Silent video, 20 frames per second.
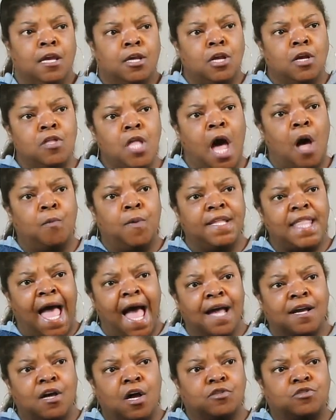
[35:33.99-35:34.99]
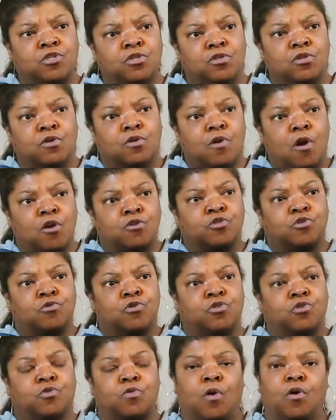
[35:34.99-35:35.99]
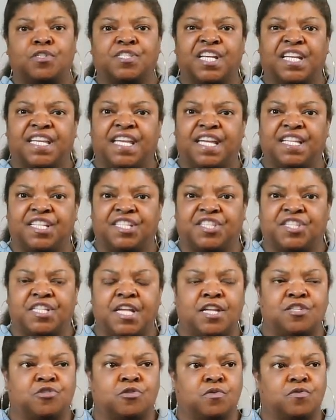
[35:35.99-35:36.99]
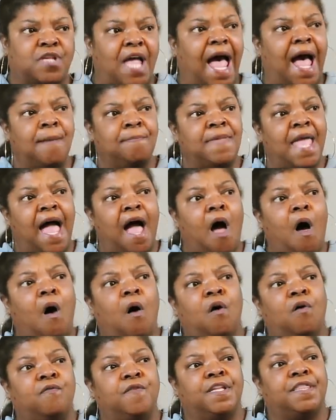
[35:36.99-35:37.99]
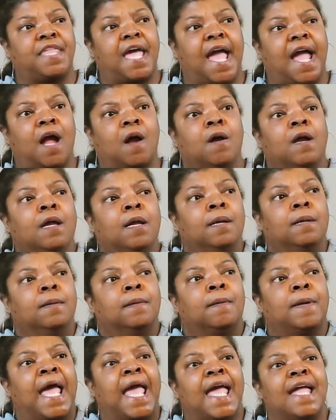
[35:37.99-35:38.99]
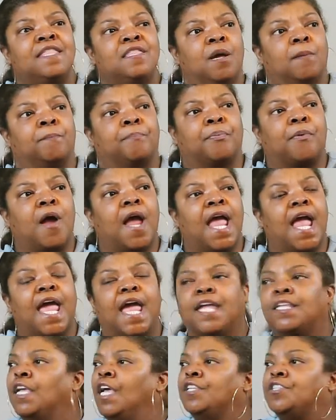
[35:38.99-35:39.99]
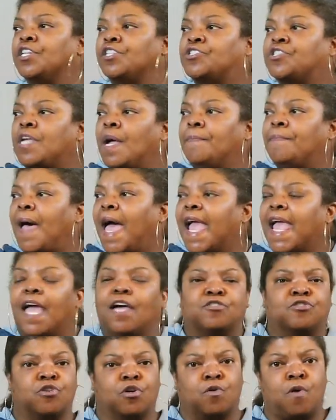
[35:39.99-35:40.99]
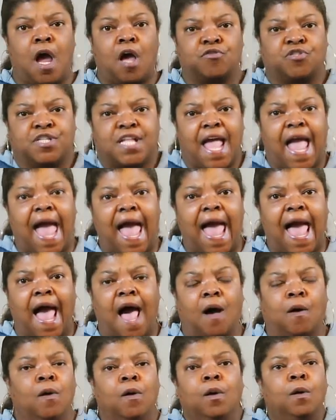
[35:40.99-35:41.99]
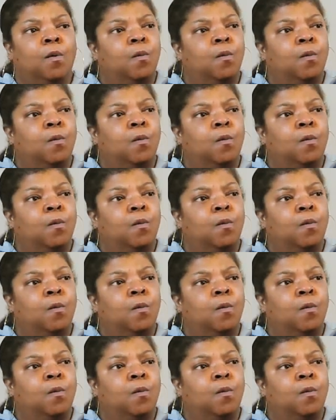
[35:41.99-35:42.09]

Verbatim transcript: You know, when I go to the grocery store to get essentials, I'm not over there hitting the bread to somebody else across the aisle.